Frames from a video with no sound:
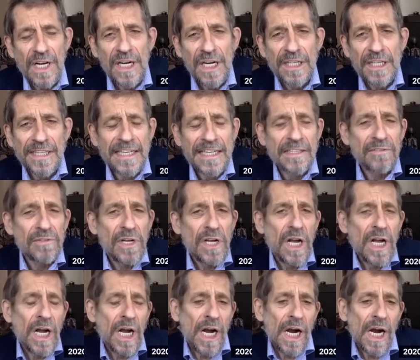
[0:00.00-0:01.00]
Now,
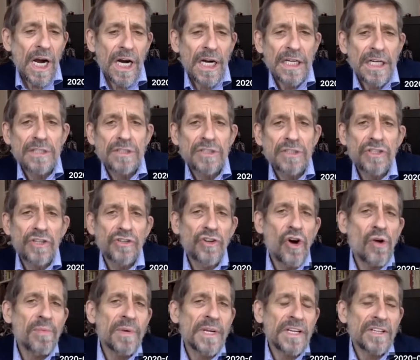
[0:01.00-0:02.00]
the
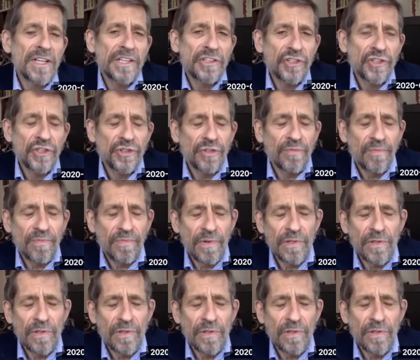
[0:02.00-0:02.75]
nomenclature